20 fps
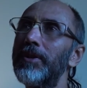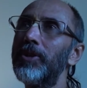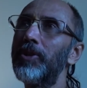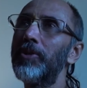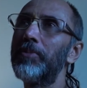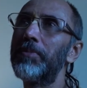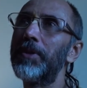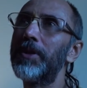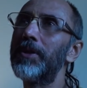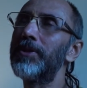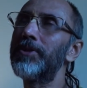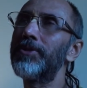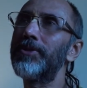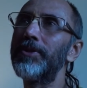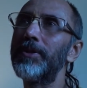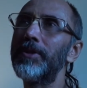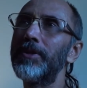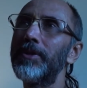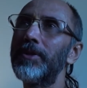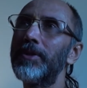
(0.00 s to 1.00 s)
your
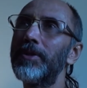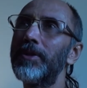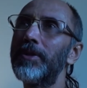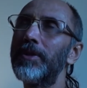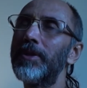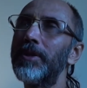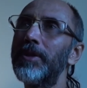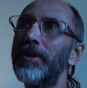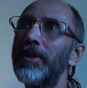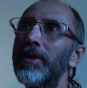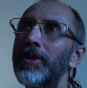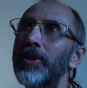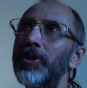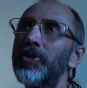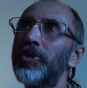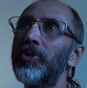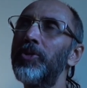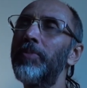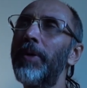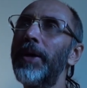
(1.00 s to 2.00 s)
mercy,
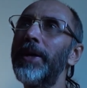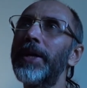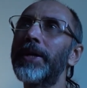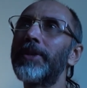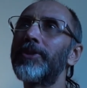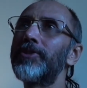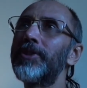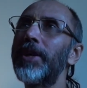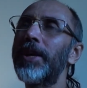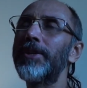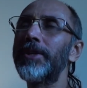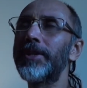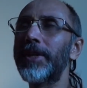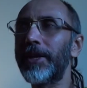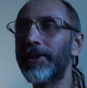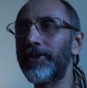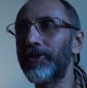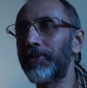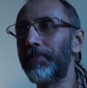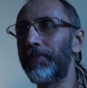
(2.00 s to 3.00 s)
through my ecstatic
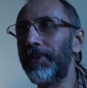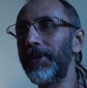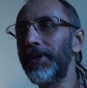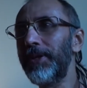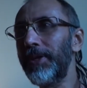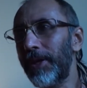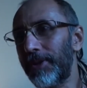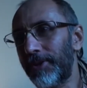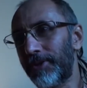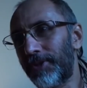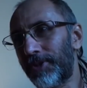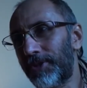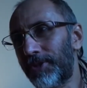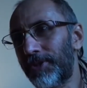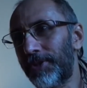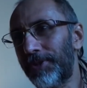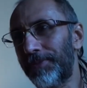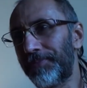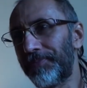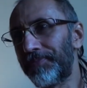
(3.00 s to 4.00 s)

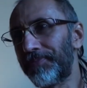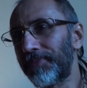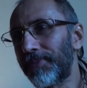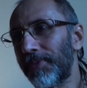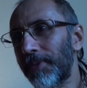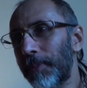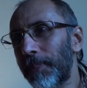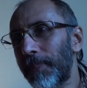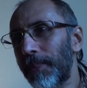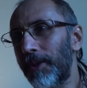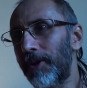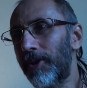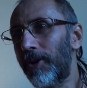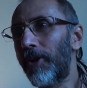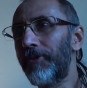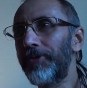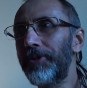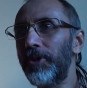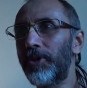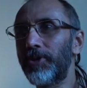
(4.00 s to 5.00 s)
experience
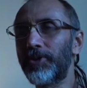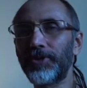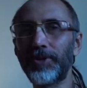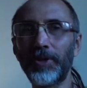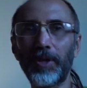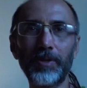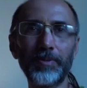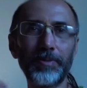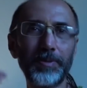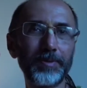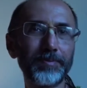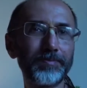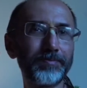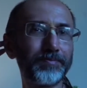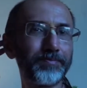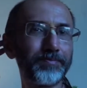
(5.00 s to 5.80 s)
of yourself.